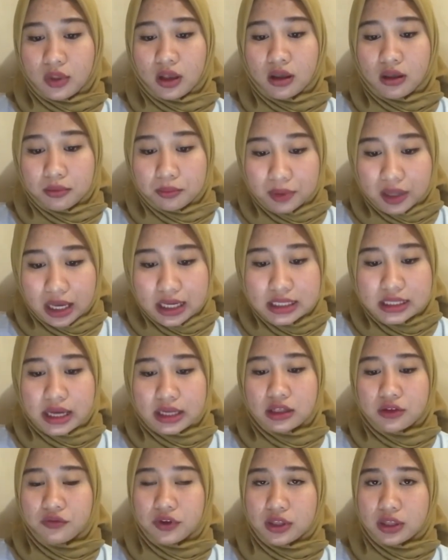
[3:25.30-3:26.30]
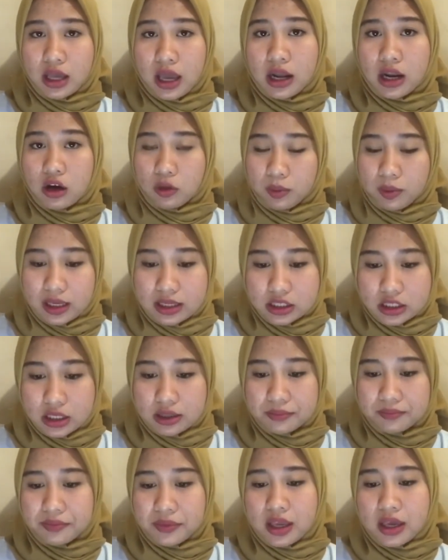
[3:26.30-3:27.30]
place, activity, and occupation.
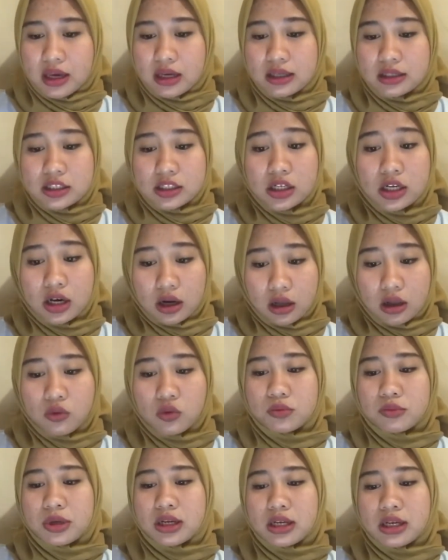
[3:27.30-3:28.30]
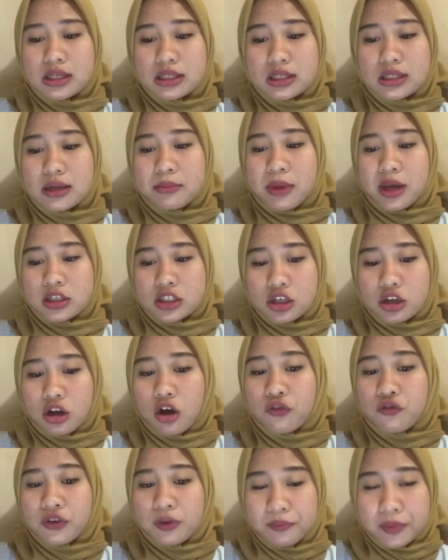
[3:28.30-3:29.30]
In general, woman is the mention
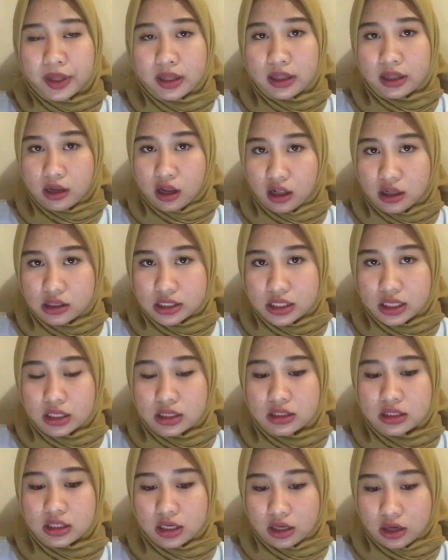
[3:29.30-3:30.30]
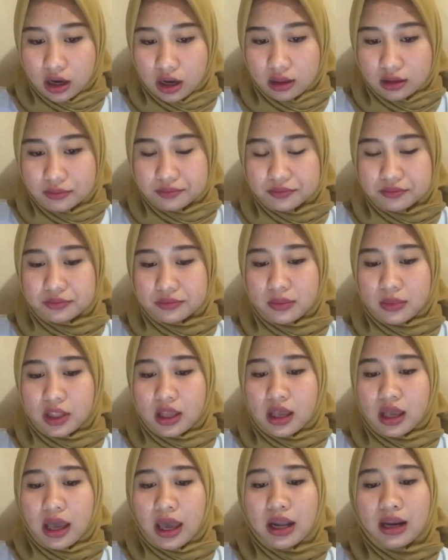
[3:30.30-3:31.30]
of female adults in general.
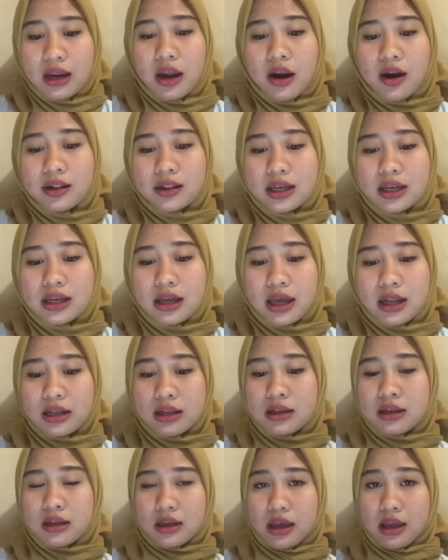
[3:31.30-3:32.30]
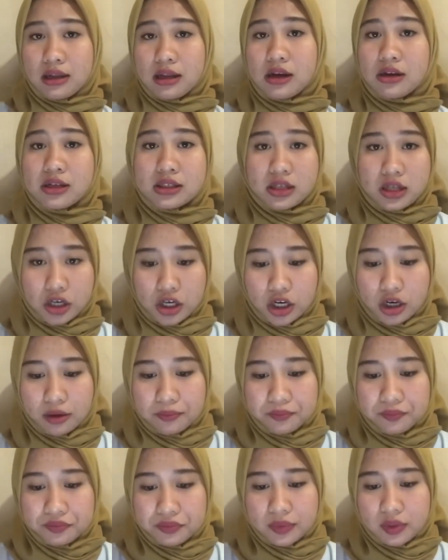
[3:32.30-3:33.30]
And there is her.
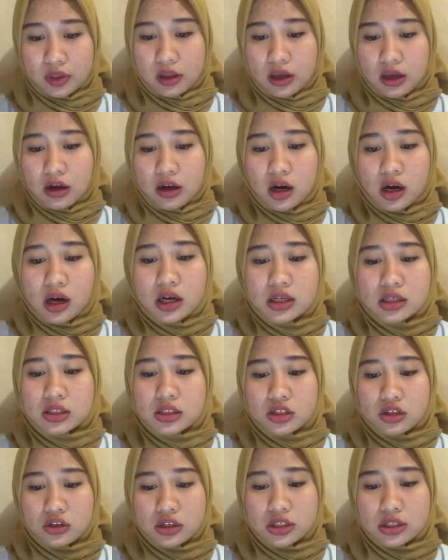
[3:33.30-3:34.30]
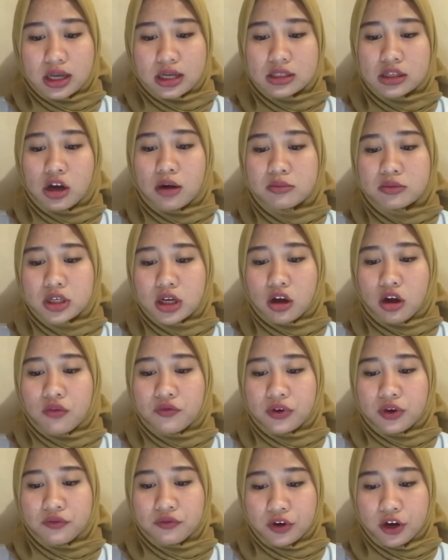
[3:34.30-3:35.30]
Her is used as the object of
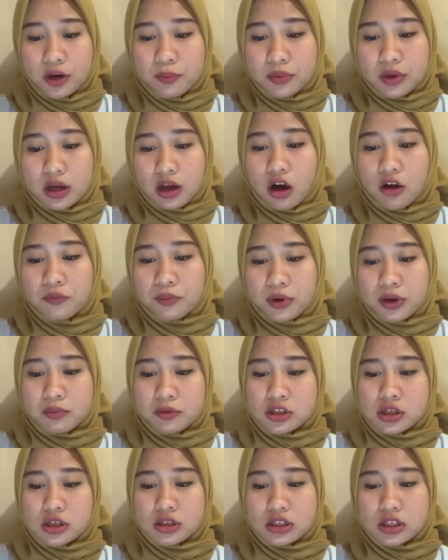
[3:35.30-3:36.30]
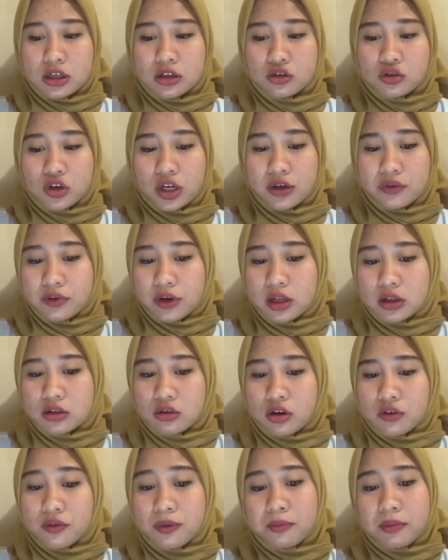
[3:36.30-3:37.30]
a verb of preposition to refer
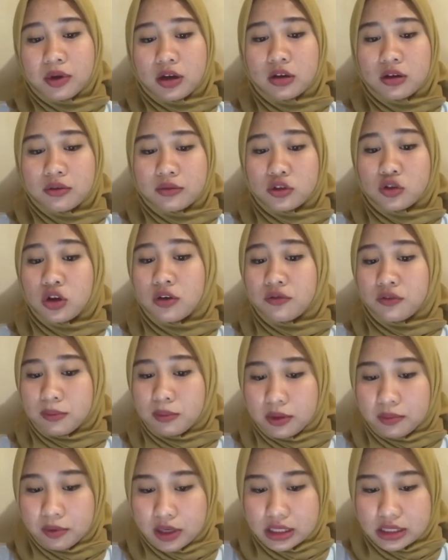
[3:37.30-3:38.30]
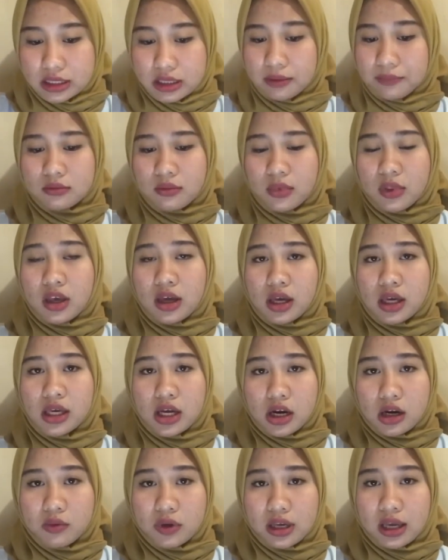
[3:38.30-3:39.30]
to a female person.
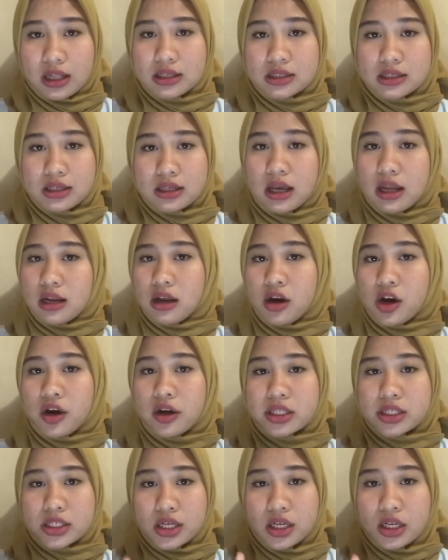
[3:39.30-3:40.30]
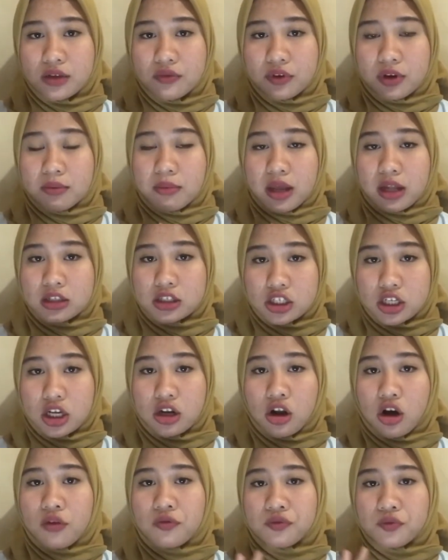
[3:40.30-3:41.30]
Here we can see that there are 3 different mentions
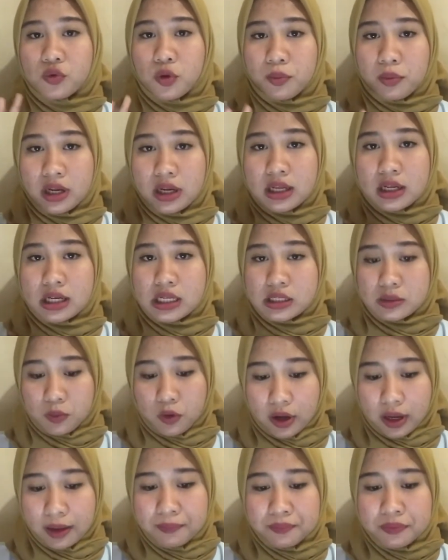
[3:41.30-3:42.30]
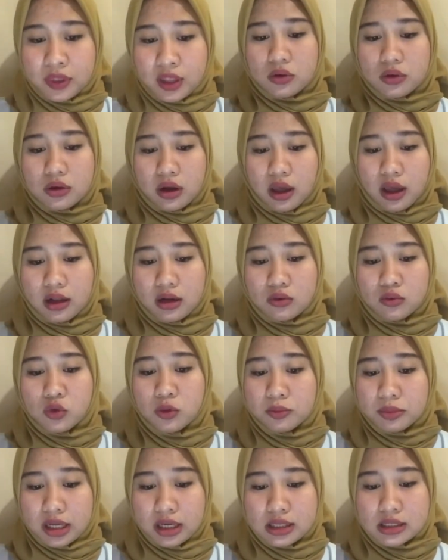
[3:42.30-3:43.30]
of woman in this poem. And
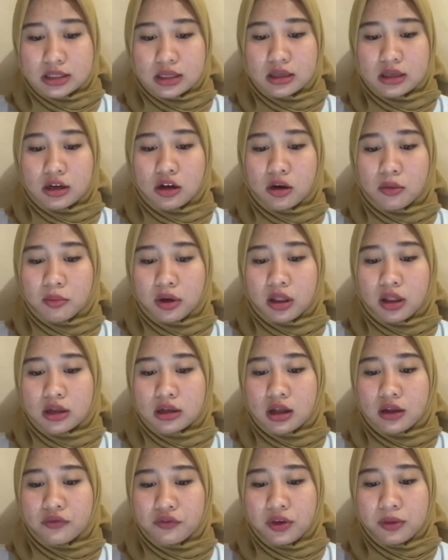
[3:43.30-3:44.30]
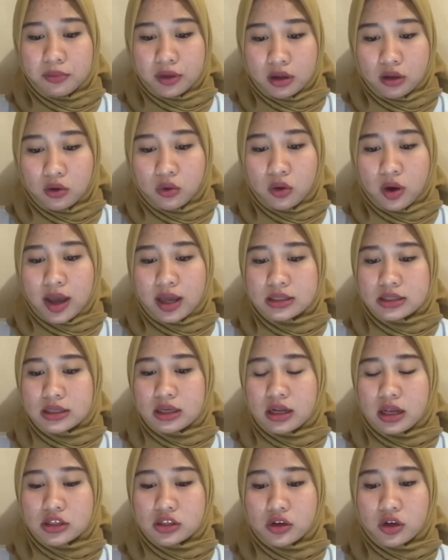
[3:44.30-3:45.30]
woman is a normal adult female who has a
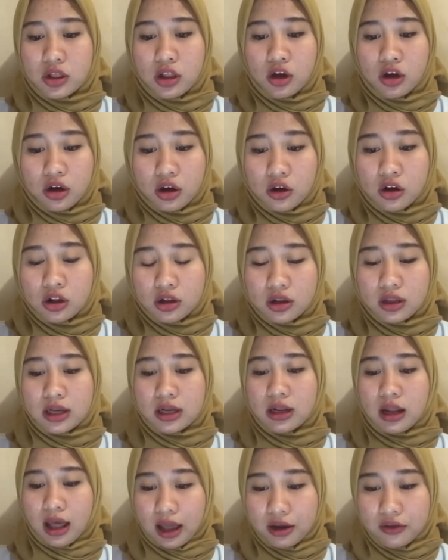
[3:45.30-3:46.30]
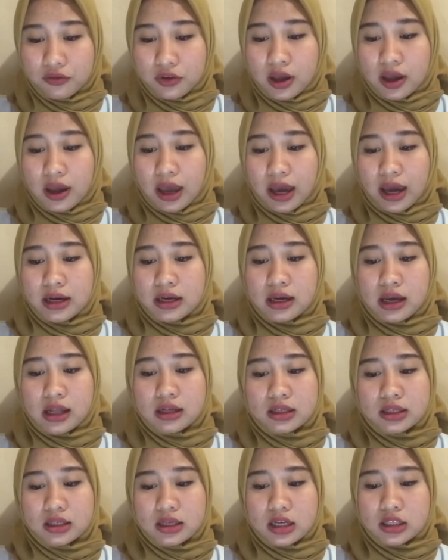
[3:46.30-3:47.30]
natural role in life and the
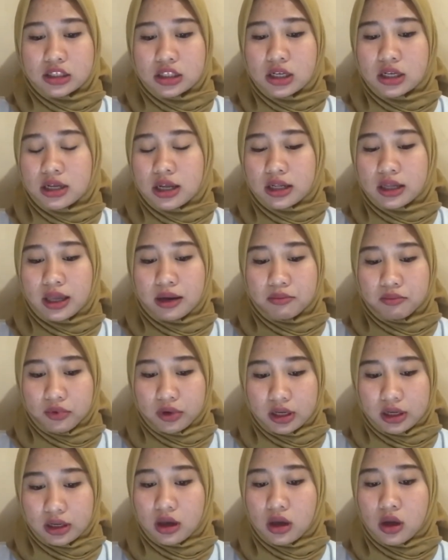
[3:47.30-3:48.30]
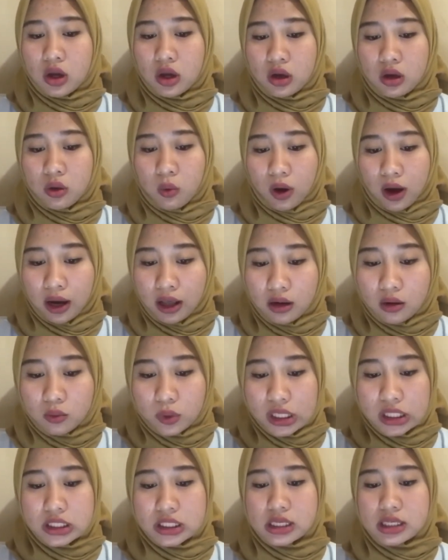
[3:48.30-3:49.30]
alienation that can bring, while
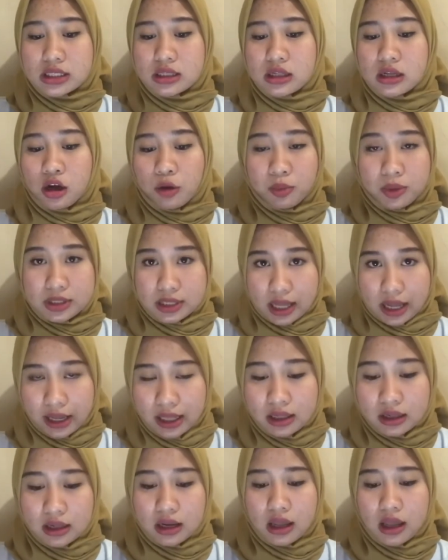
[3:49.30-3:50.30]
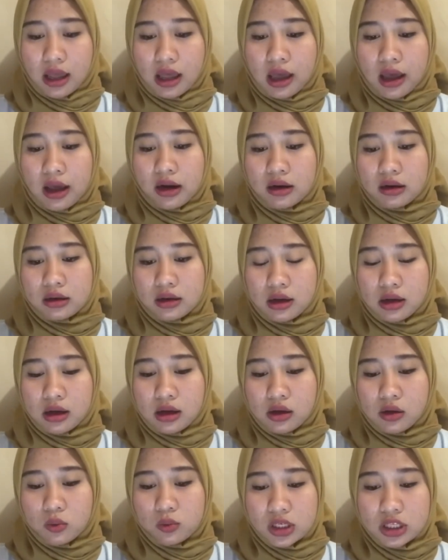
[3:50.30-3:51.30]
witch is the opposite, and
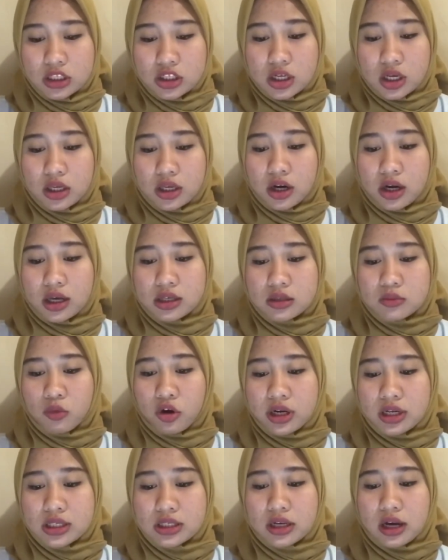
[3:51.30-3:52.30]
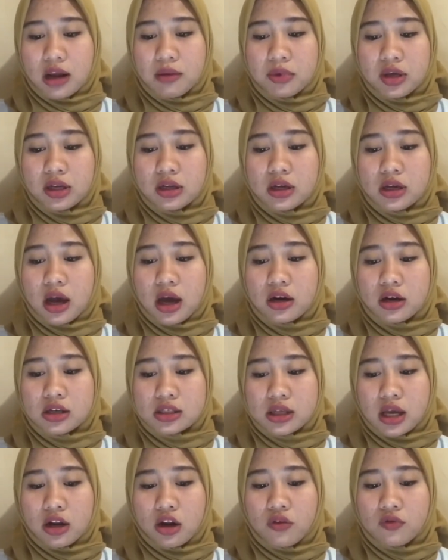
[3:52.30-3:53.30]
witch here is more describing the other
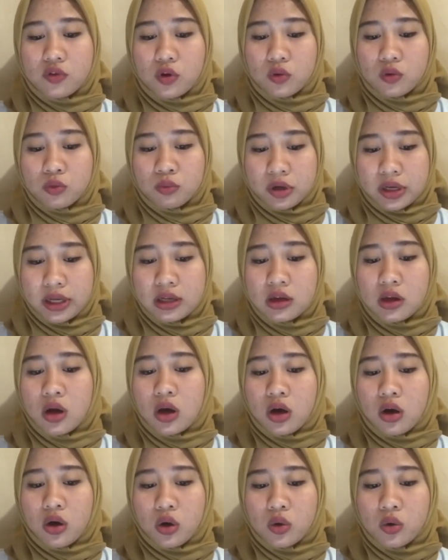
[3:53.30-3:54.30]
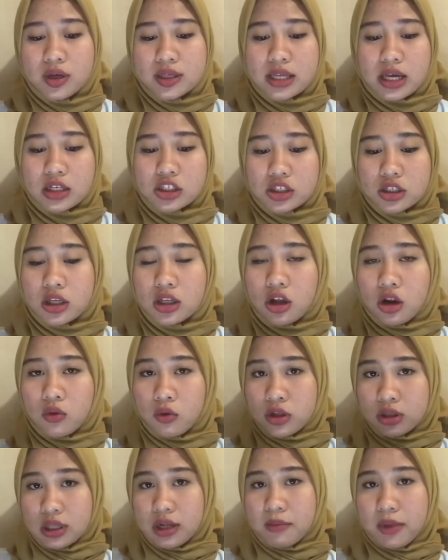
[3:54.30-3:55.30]
side of a woman who is actually not
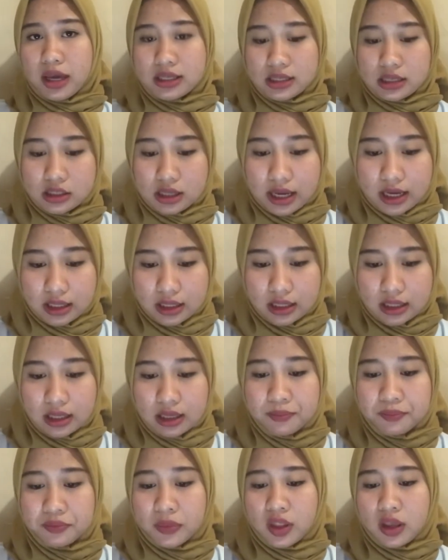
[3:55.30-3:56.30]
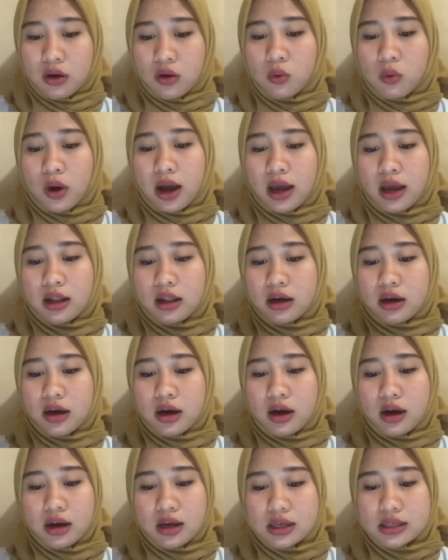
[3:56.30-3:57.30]
wanted by society, while
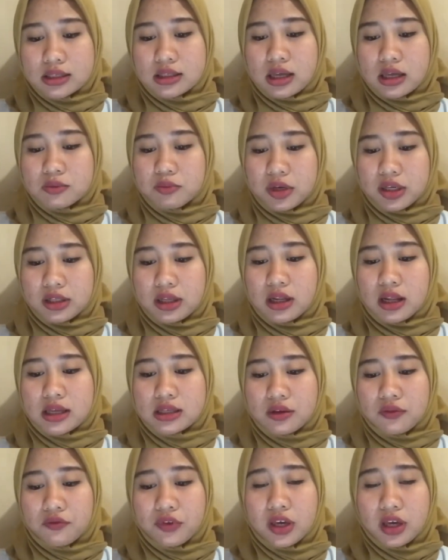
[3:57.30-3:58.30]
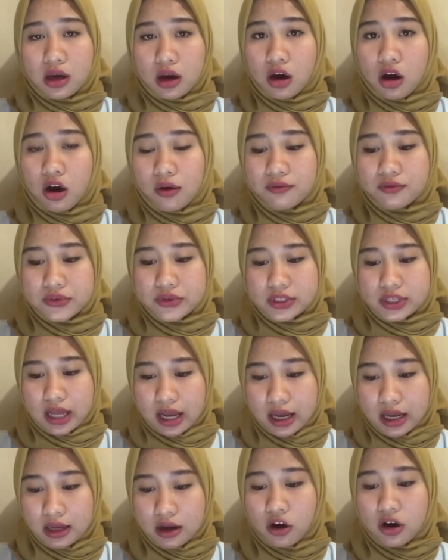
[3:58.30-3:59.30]
her is depicted as a figure of
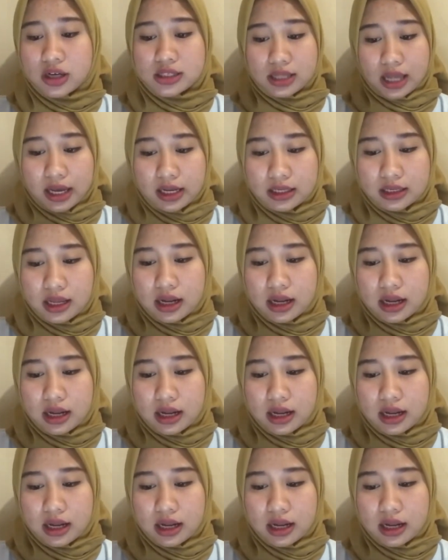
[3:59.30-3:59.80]
sight that